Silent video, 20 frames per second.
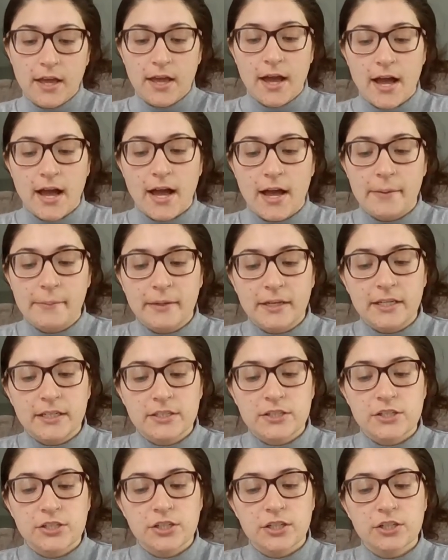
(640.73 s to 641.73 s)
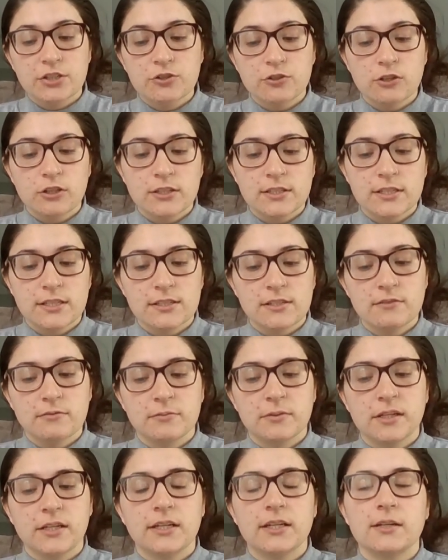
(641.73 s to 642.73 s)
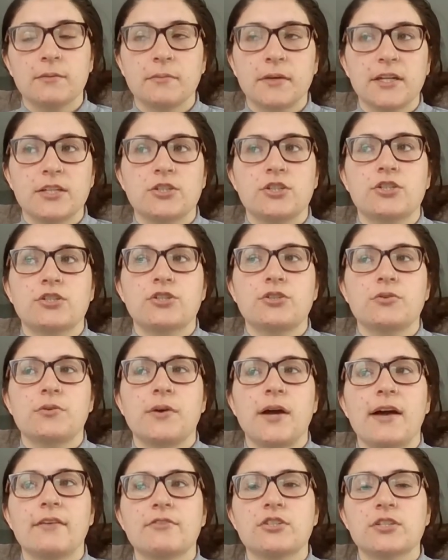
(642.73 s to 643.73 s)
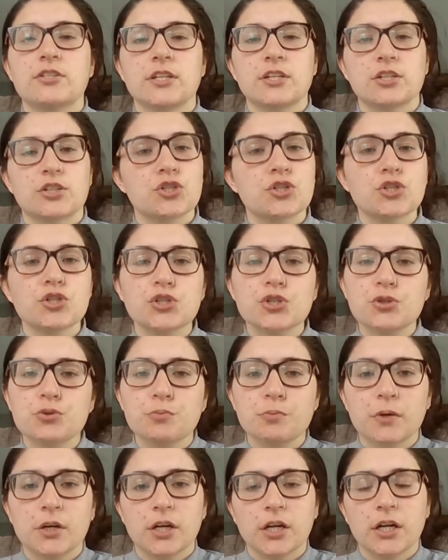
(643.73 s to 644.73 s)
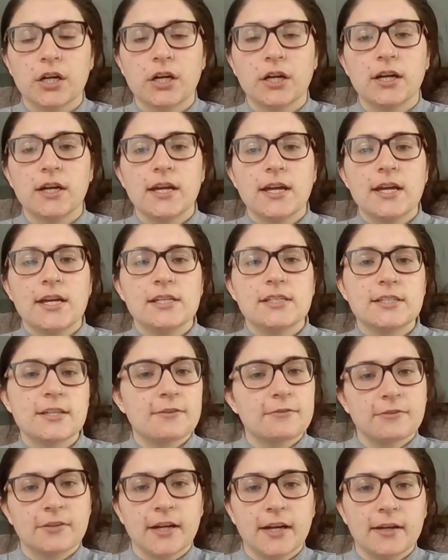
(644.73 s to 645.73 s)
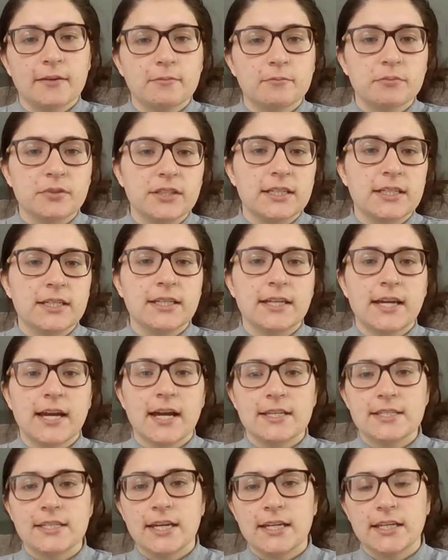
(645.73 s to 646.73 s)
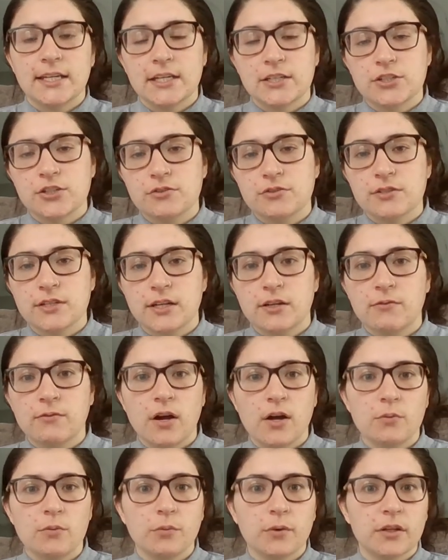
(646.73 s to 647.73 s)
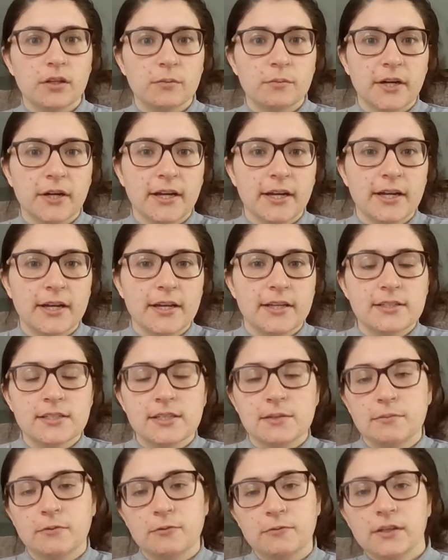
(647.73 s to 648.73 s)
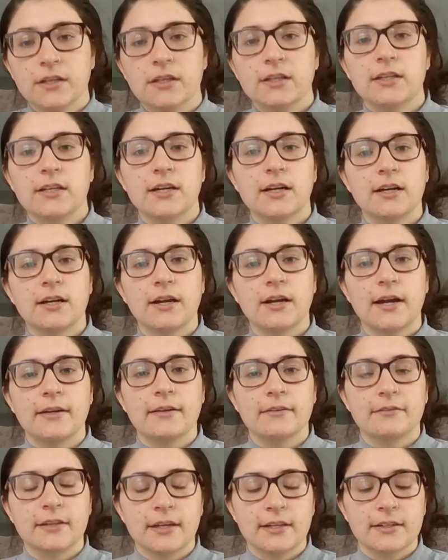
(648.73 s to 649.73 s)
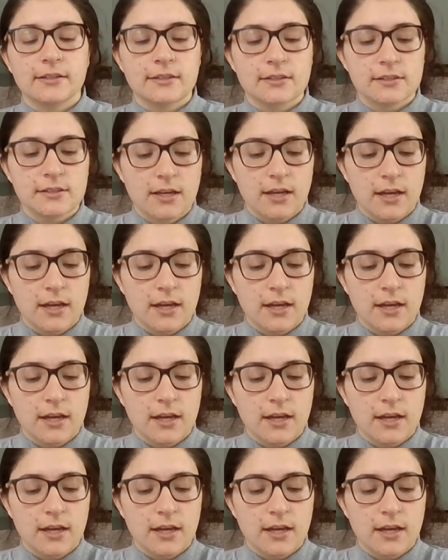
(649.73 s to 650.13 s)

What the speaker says: And it's to control excessive bleeding in patients who have just like super different bleeding cascade issues, like a von Willebrand's, hemophilia kind of things.